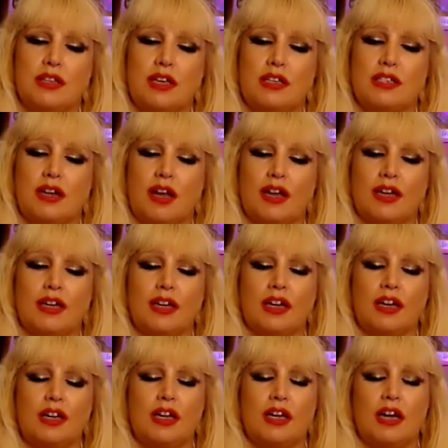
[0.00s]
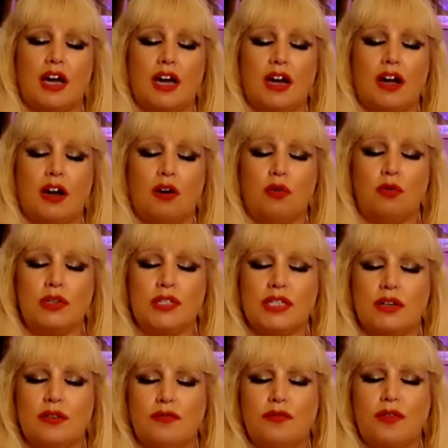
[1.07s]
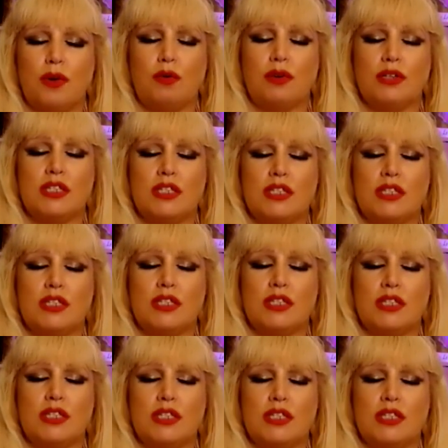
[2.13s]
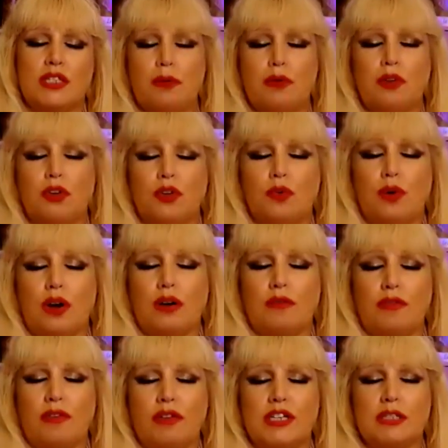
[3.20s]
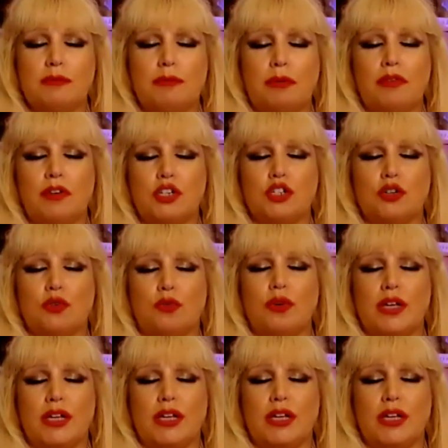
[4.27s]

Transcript: I also feel as if for those people who are very spiritual